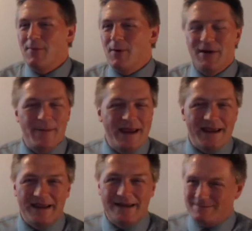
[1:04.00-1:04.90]
but you
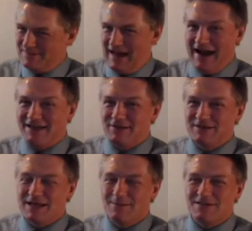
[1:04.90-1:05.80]
make it,
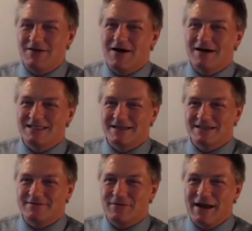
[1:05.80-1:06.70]
iTunes comes along,
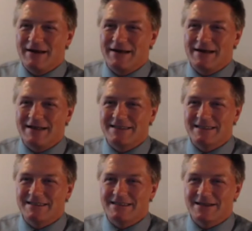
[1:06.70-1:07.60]
sells it for 99
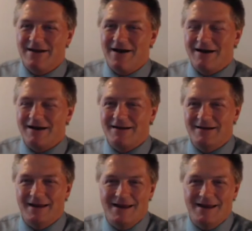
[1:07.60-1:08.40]
cents a song,